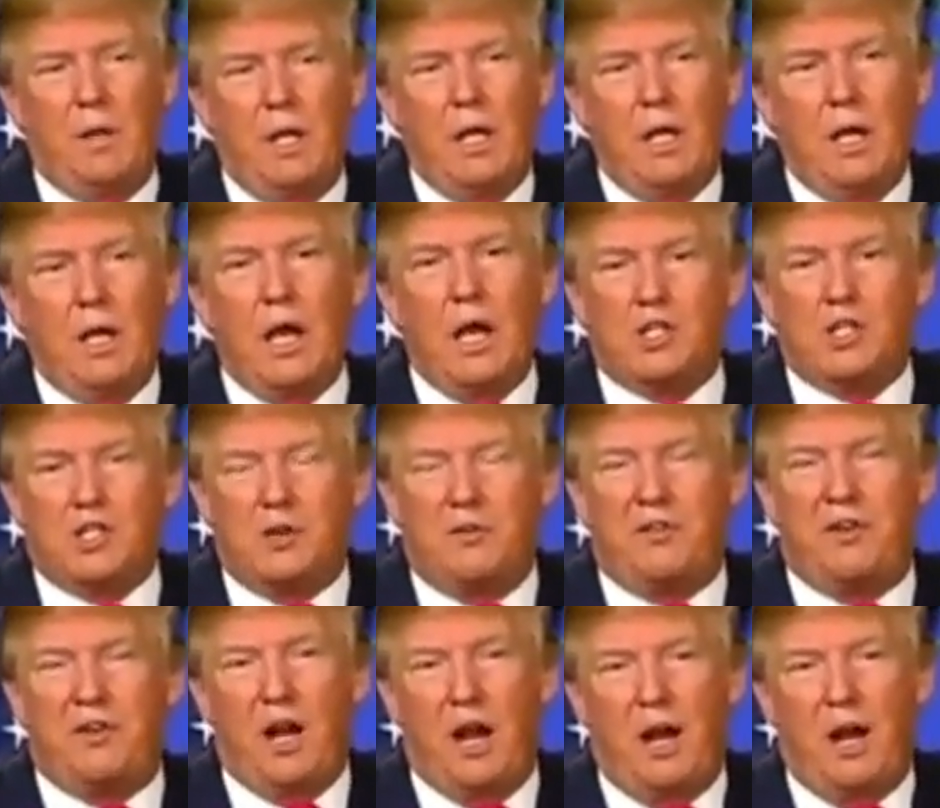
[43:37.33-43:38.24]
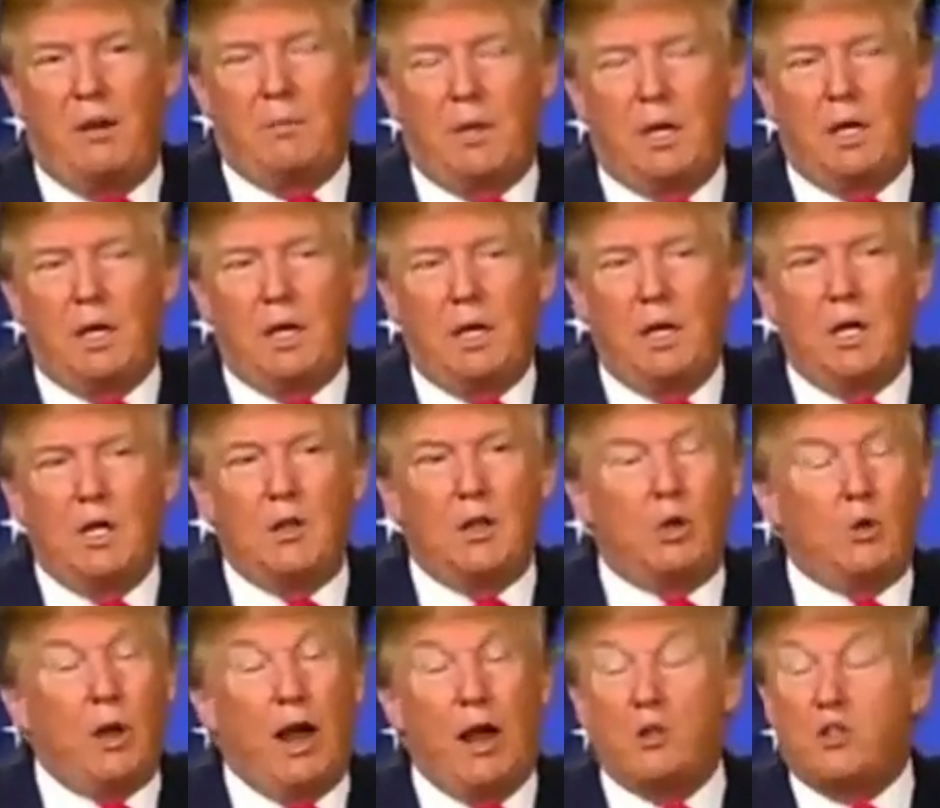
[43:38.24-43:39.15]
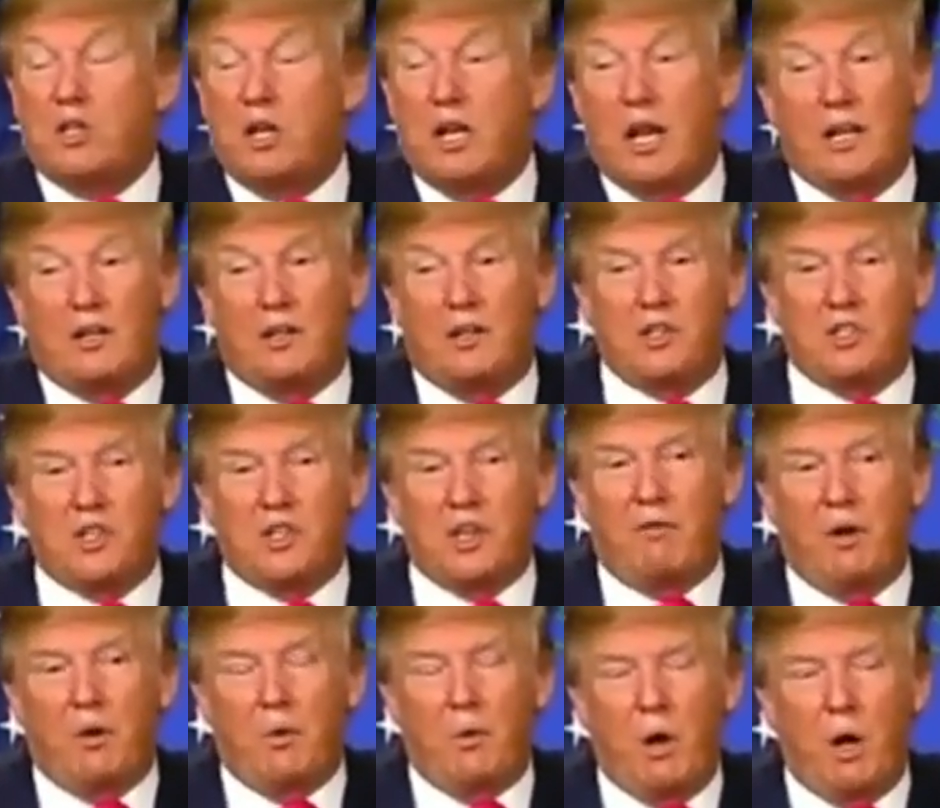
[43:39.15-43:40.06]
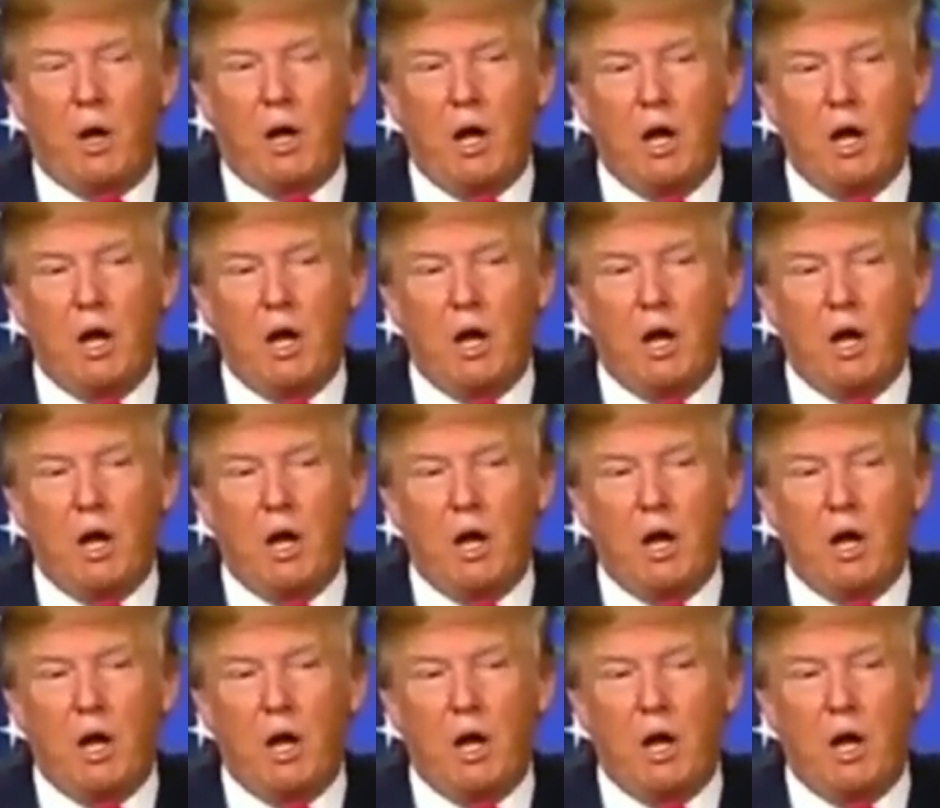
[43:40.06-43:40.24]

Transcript: It's a phenomenon. The crowds are like this everywhere.